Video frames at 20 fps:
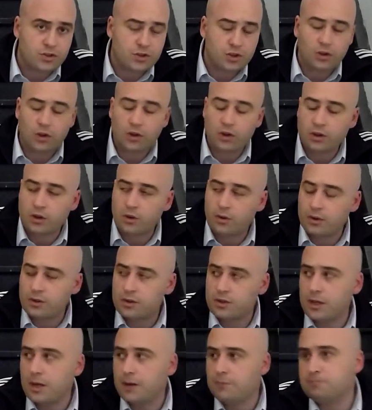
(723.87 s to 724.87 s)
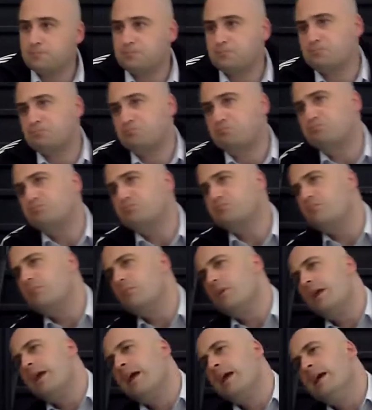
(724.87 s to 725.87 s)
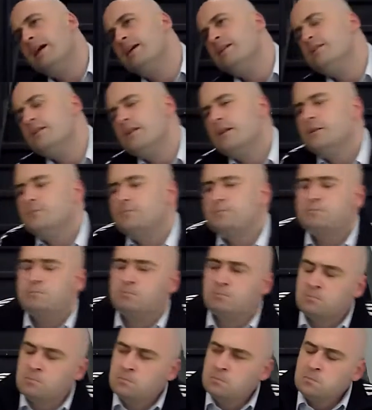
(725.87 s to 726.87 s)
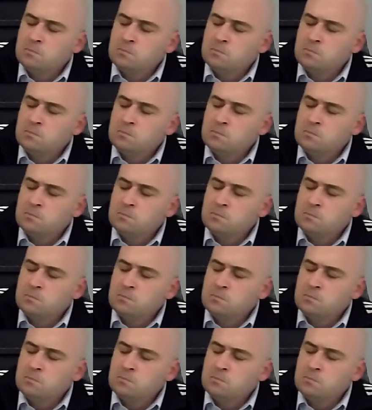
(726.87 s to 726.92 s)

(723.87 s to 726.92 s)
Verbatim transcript: It's still ongoing today. And, um,